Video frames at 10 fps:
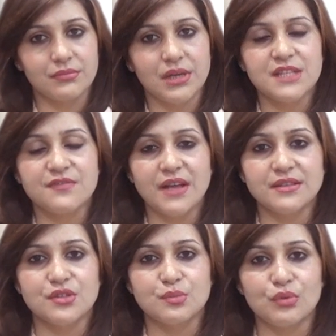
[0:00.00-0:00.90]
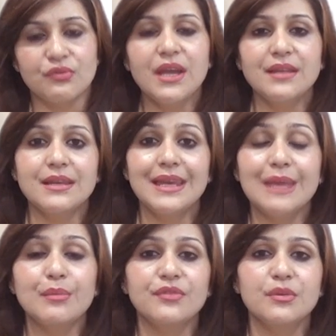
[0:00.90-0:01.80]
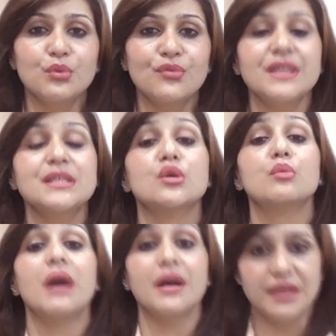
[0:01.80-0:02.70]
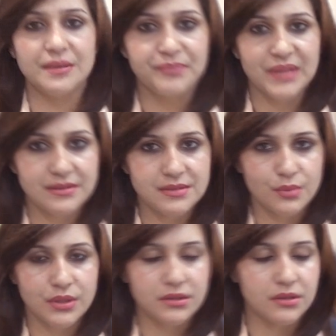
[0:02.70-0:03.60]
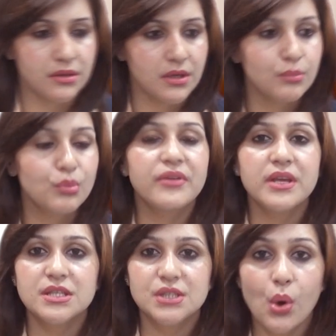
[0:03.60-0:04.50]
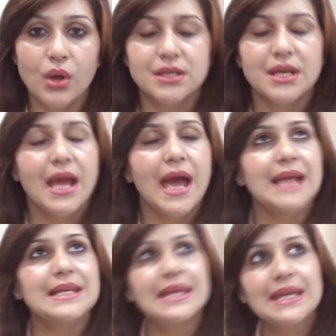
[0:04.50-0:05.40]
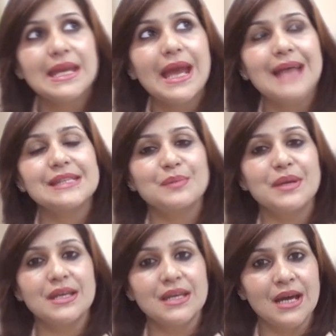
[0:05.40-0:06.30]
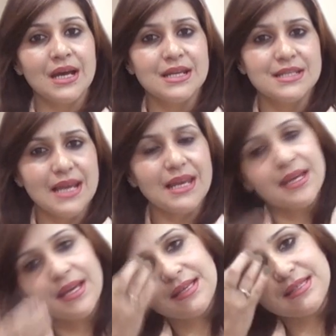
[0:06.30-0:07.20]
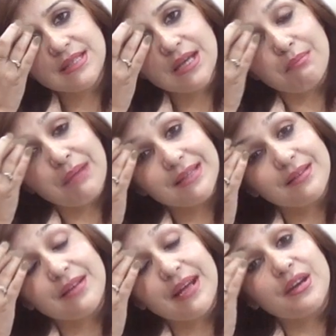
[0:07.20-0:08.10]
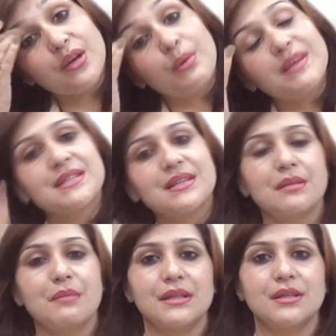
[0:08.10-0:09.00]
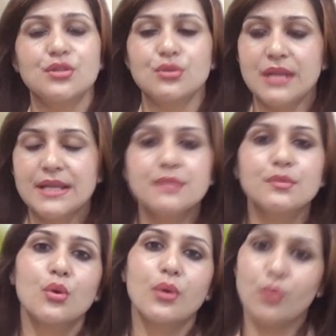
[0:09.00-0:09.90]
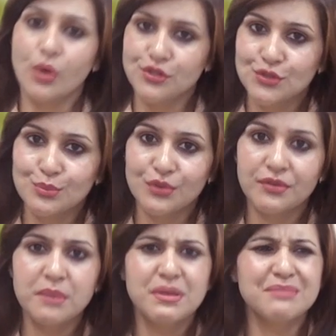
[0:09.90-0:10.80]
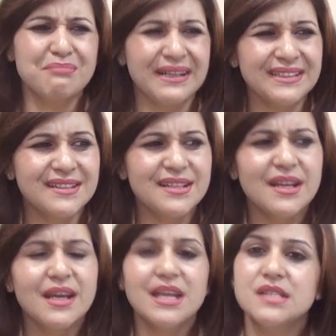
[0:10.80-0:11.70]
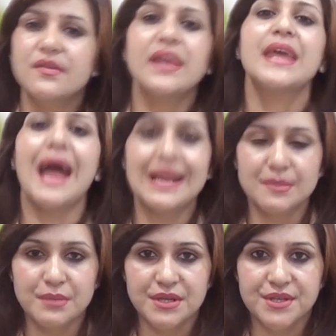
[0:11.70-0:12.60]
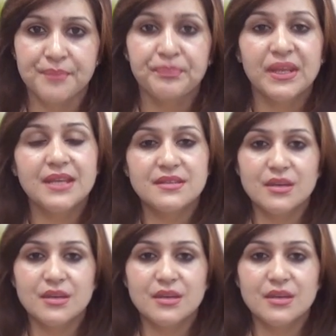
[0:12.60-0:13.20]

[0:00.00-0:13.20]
his father's movie, and the name of the movie is Kumari. That is what the movie is called. And he has been telling his mother and requesting the mother to let him go and watch the movie, but mother is very adamant. He is